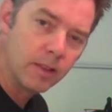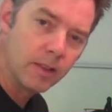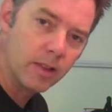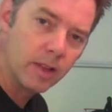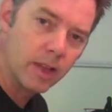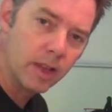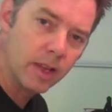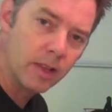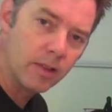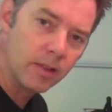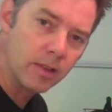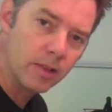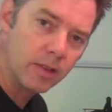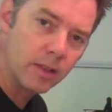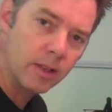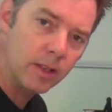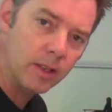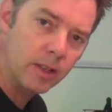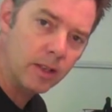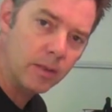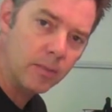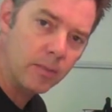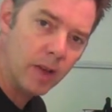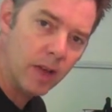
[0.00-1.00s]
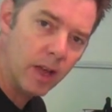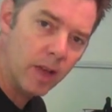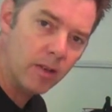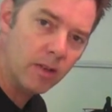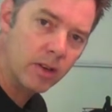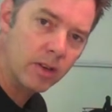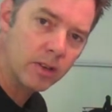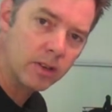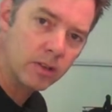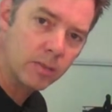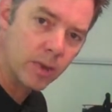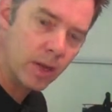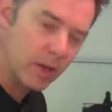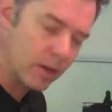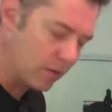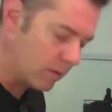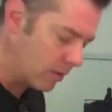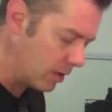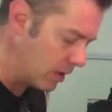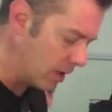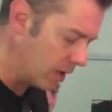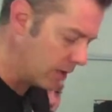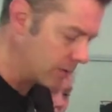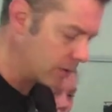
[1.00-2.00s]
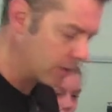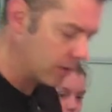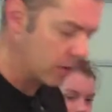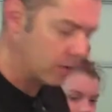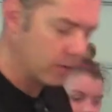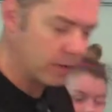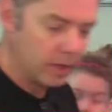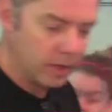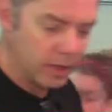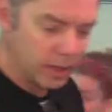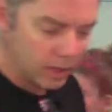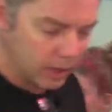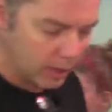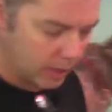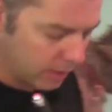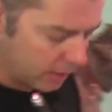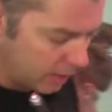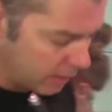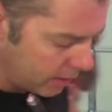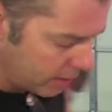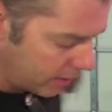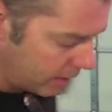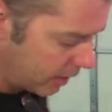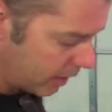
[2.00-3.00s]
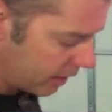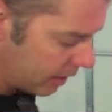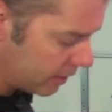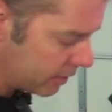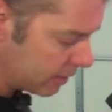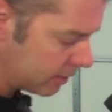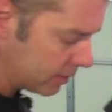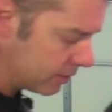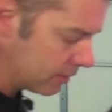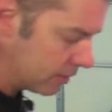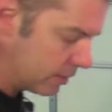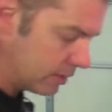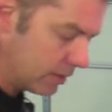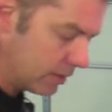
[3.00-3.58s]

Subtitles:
that the battery is about to run out. So in any case,